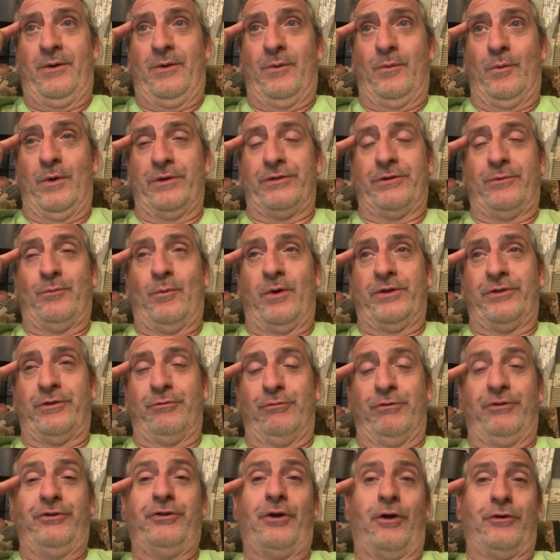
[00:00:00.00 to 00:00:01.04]
what what the
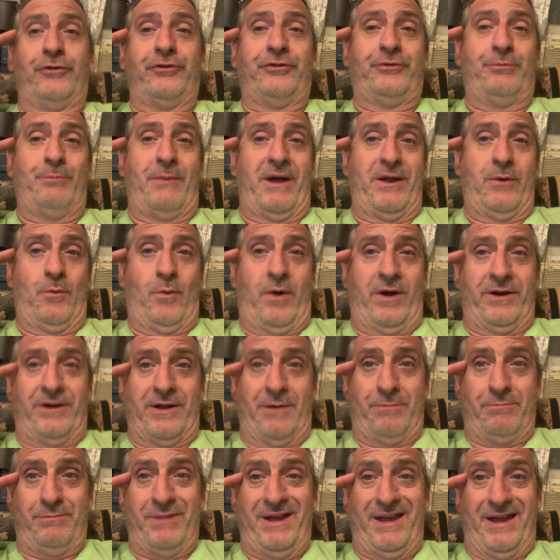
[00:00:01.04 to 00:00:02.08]
results might wind
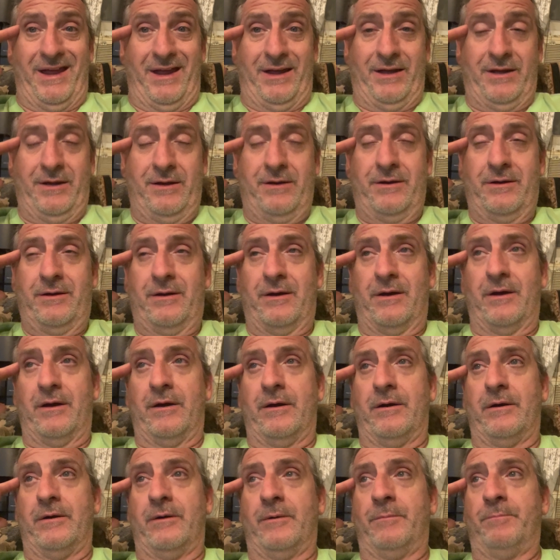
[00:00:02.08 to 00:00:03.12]
up being.
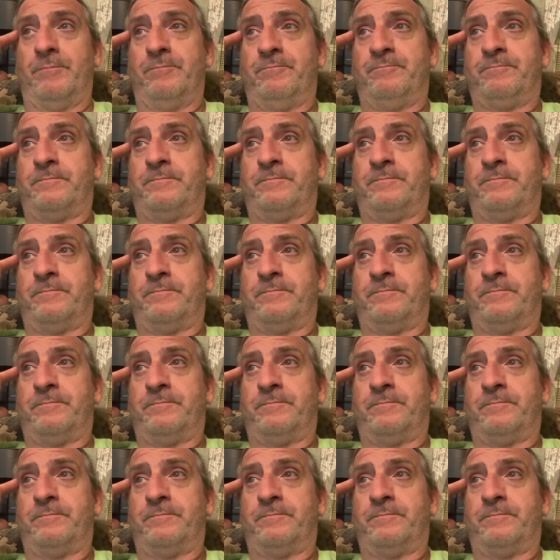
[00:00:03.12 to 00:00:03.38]
Um,